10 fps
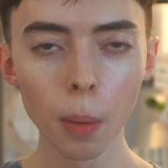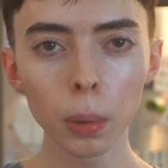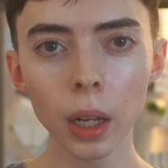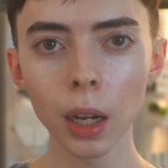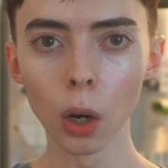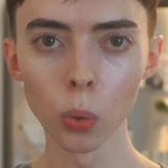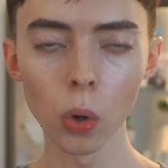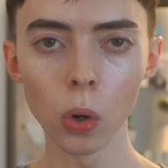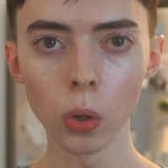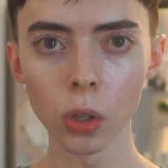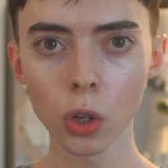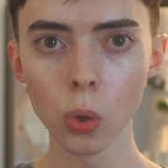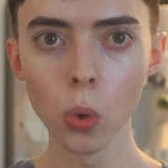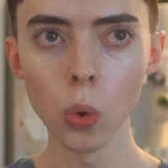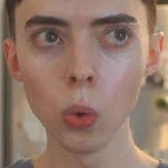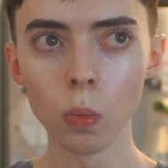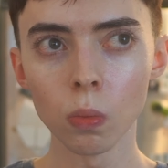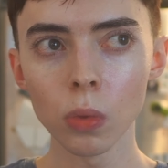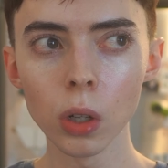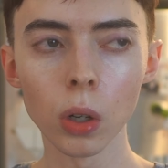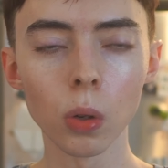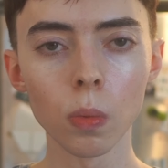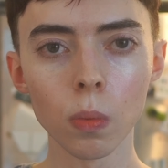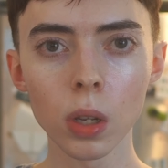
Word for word: play a role to, you know,